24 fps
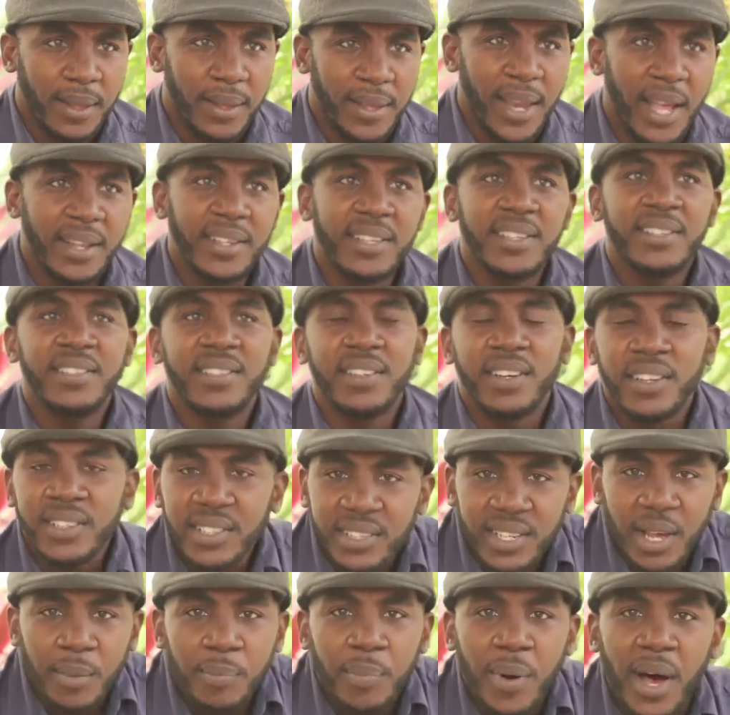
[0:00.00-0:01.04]
that is
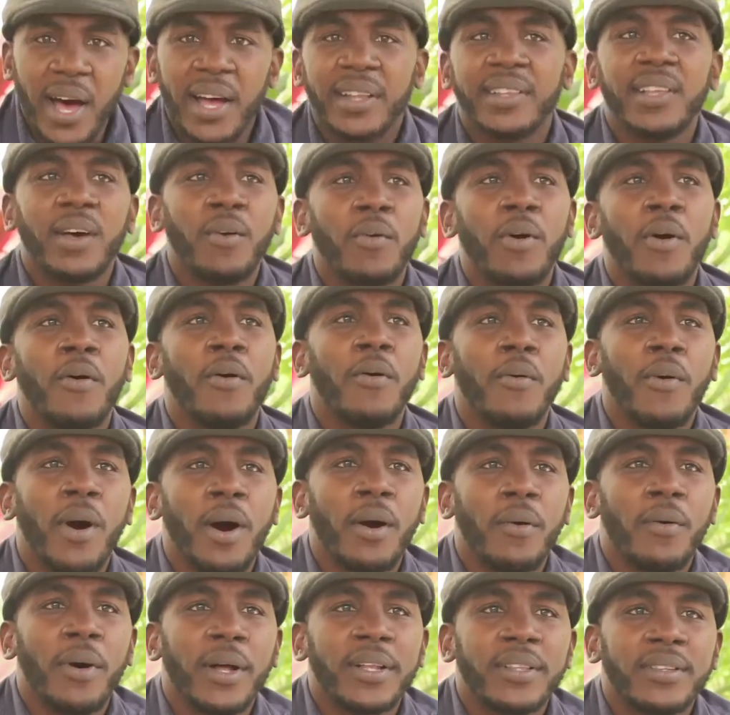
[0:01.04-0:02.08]
just a part of what
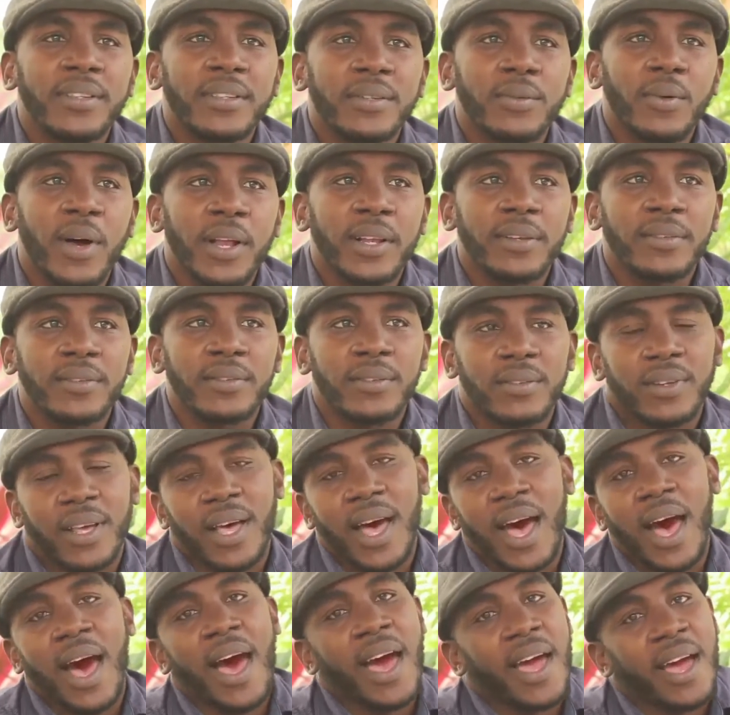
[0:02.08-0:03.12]
what what, what
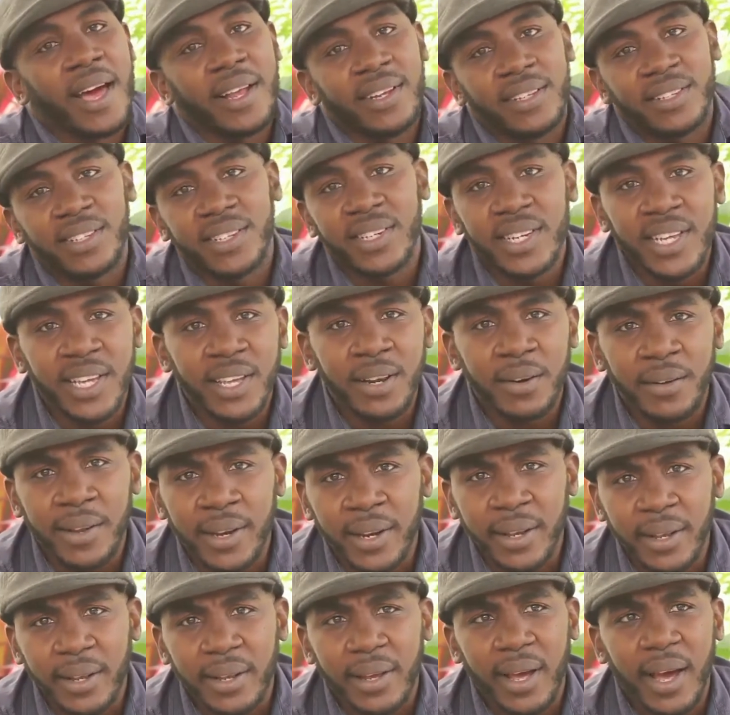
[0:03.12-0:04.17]
I had to deal with
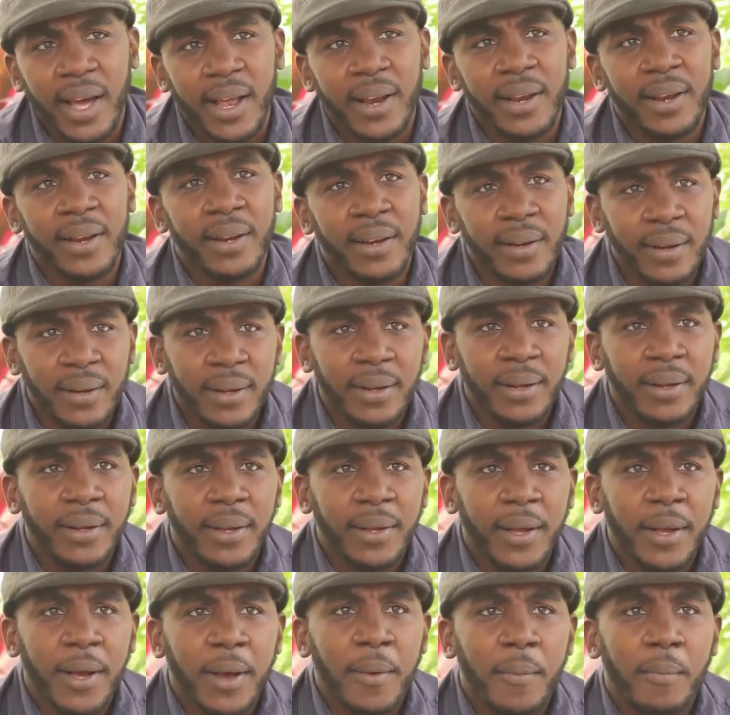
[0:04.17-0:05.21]
and
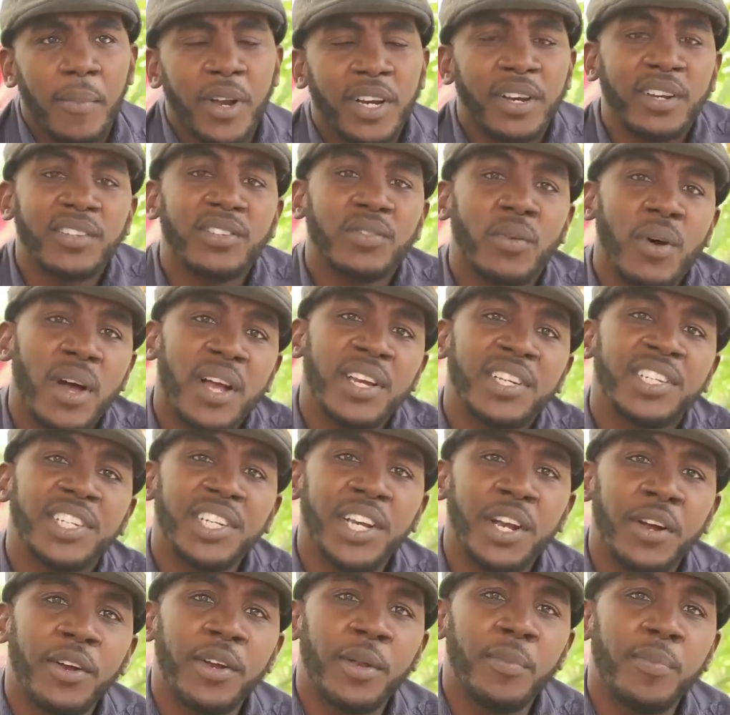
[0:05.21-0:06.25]
I just want to
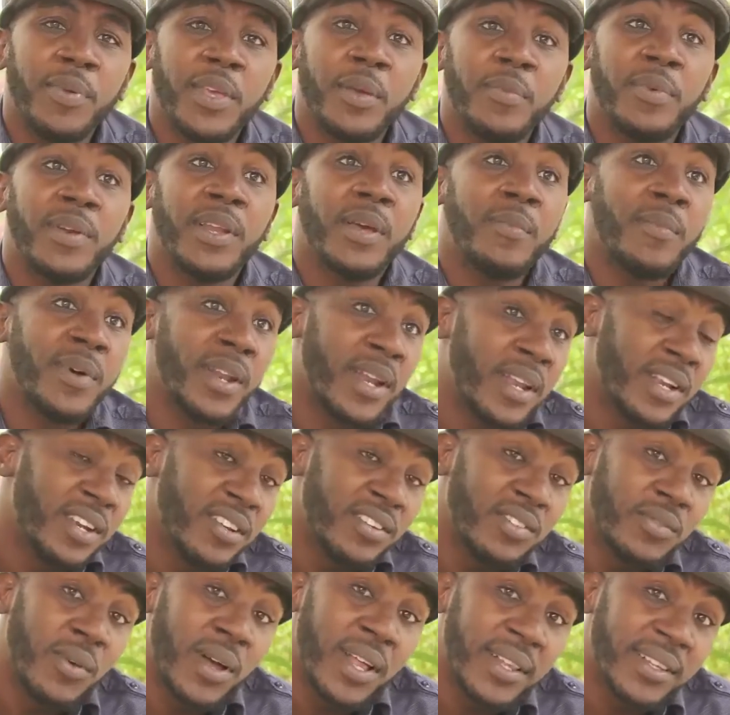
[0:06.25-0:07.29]
share the people them and I
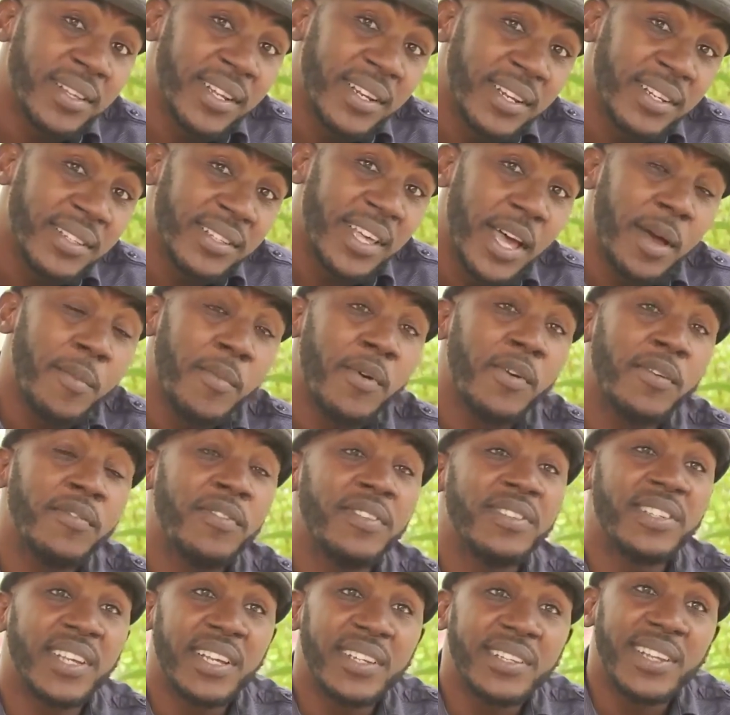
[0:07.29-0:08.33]
just want to take the time out
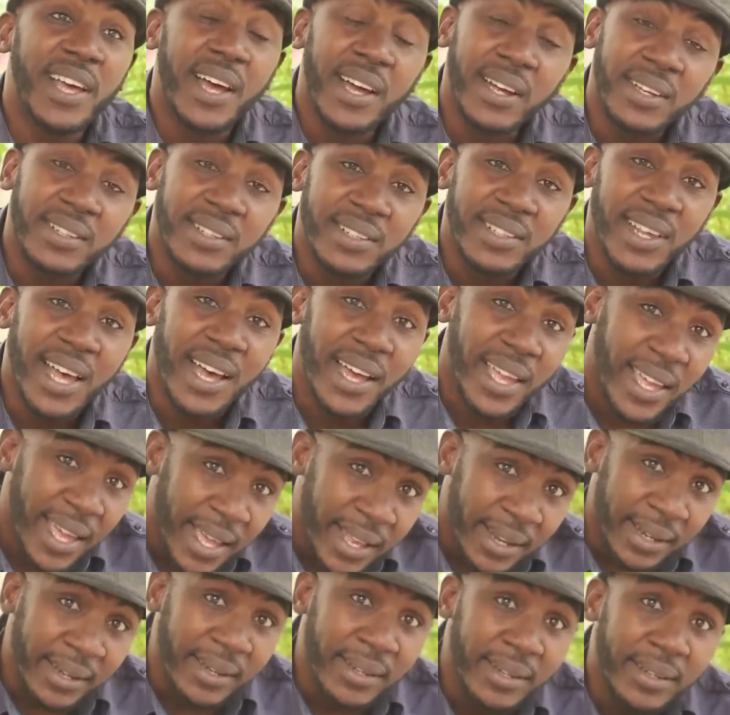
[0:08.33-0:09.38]
to say thanks
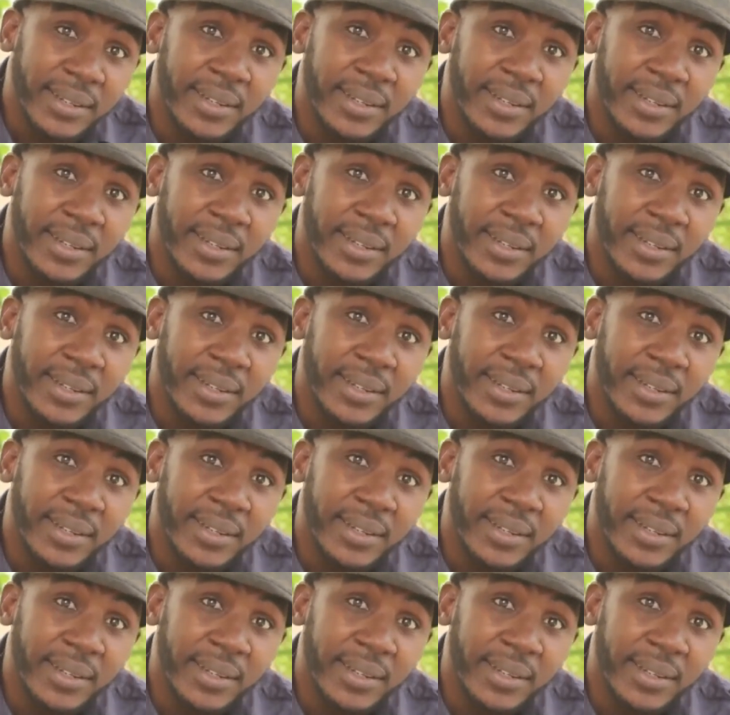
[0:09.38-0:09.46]
again